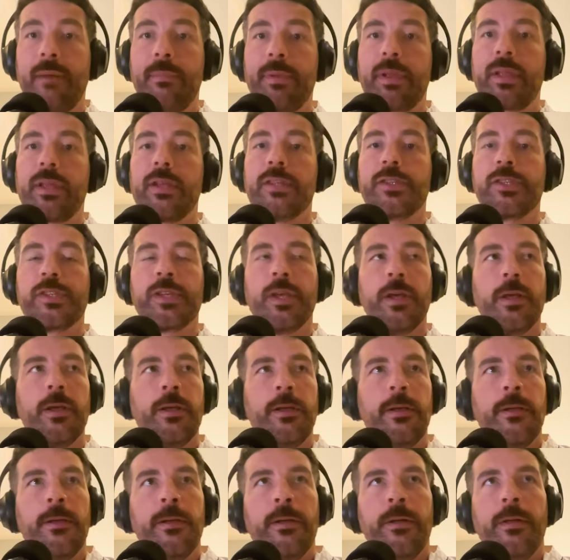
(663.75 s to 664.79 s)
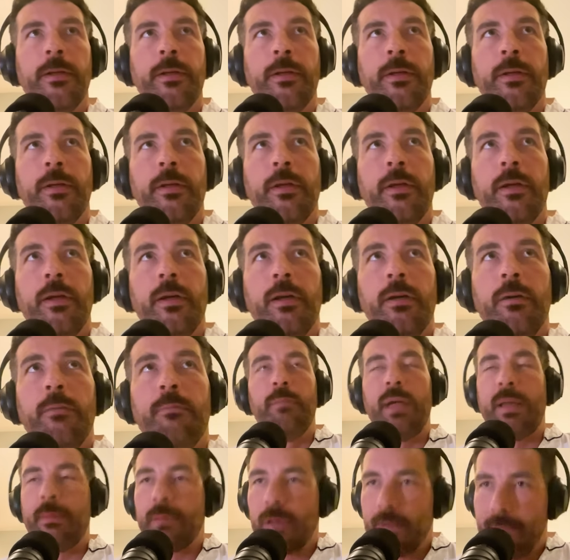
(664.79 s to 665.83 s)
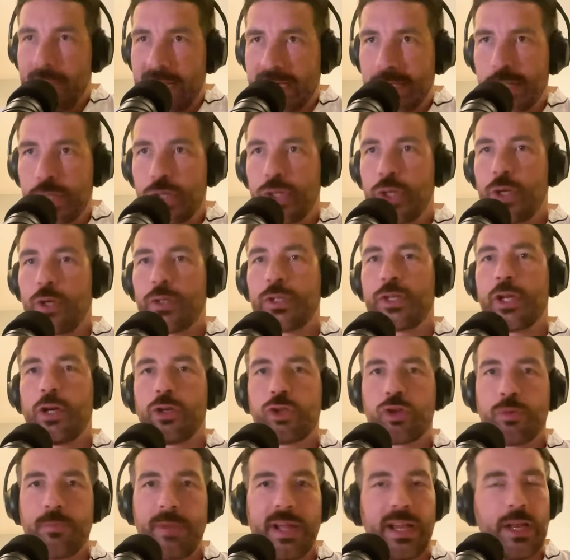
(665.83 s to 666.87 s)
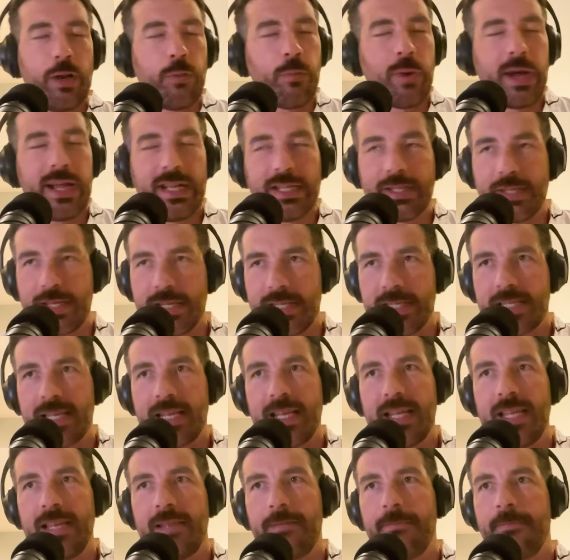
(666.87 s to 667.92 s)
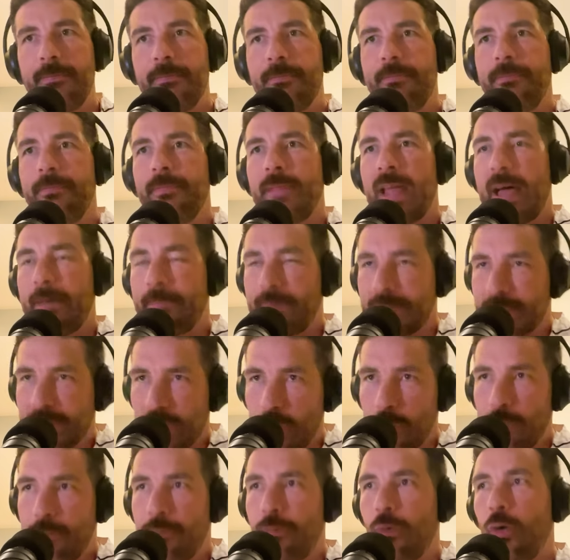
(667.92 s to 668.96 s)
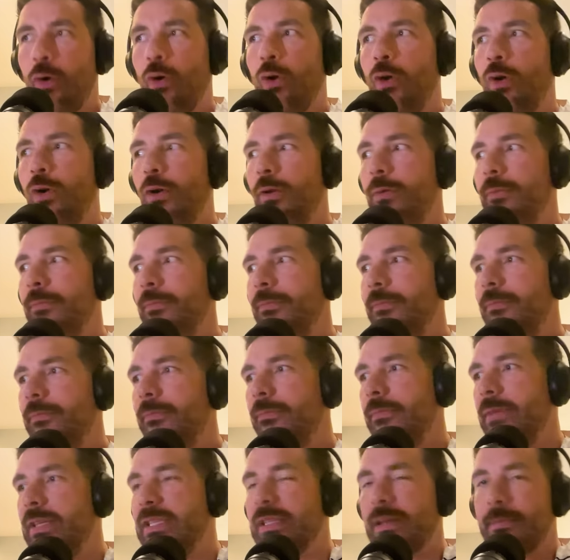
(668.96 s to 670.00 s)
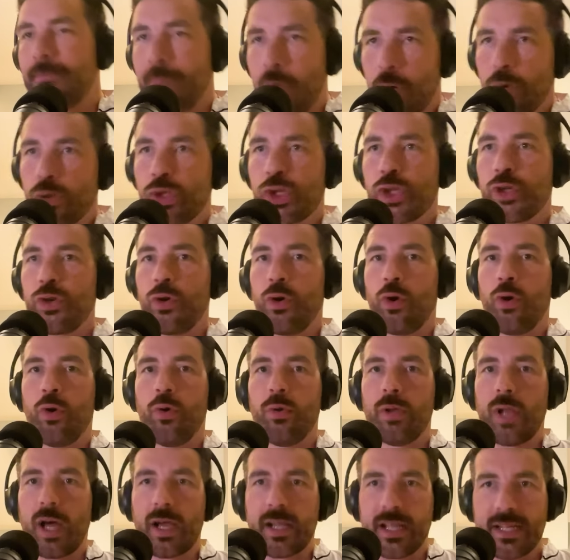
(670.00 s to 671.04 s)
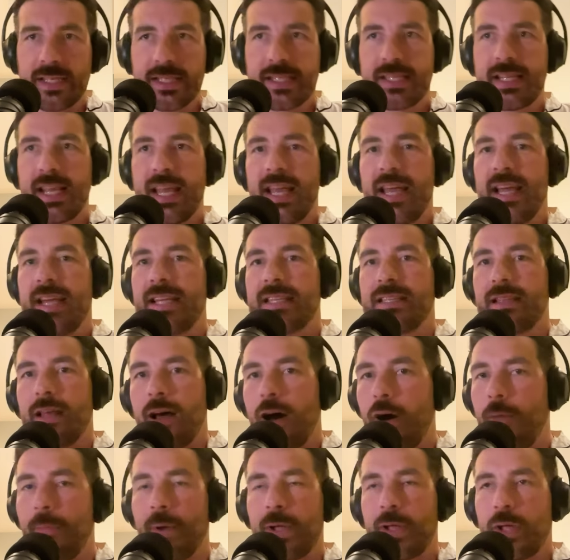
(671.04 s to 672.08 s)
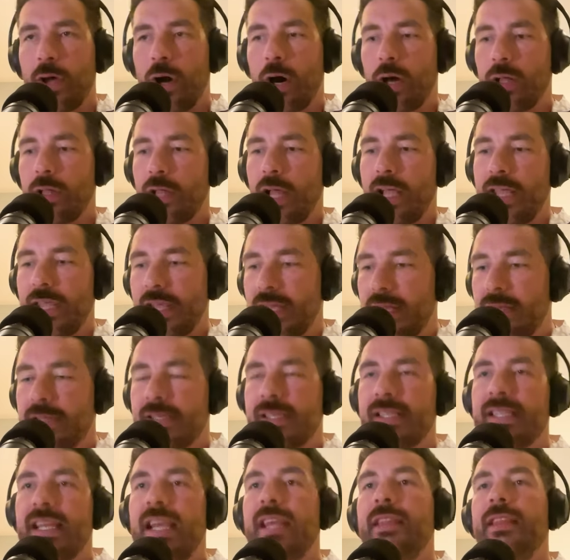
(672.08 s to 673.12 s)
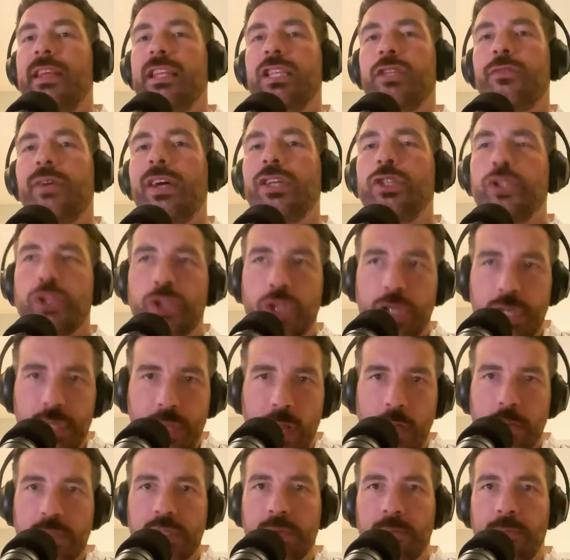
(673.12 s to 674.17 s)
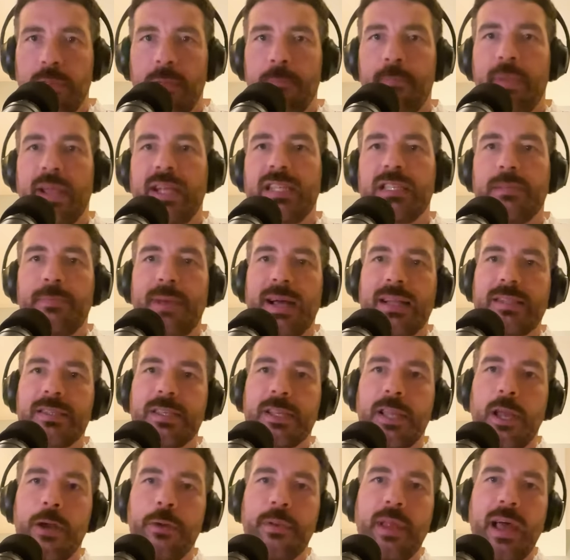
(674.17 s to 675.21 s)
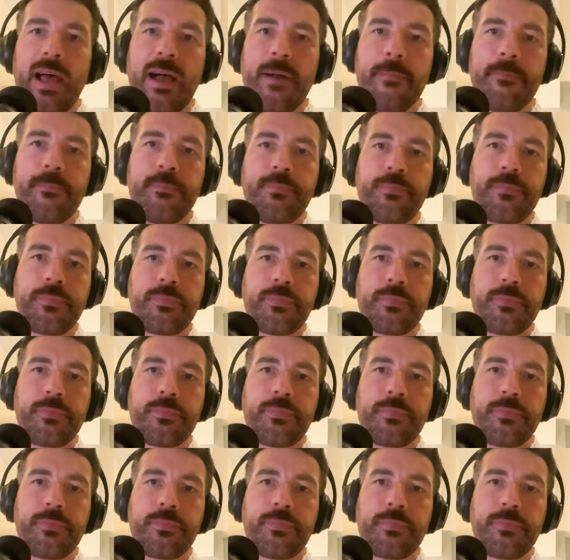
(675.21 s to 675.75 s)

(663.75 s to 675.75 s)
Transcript: Because people are messaging on social media, waiting till you see episode 4. It's emotional, like it's tears, like, oh my God, like you can see the interaction. So you know something big's about to go down.